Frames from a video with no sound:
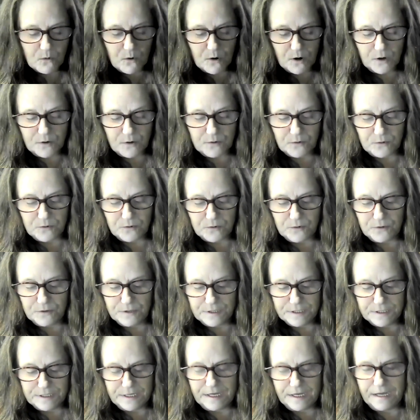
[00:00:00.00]

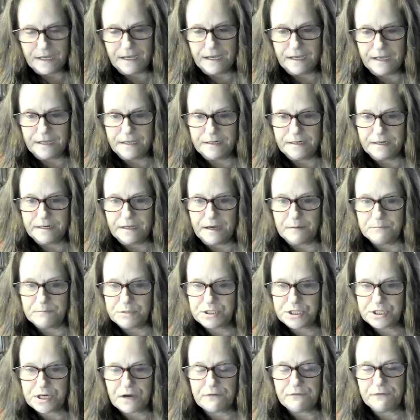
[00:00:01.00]
Oracle, and
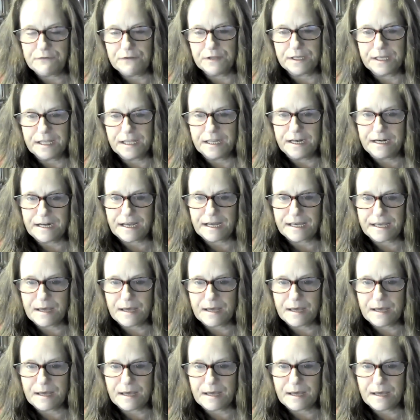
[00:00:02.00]
I'm shuffling it,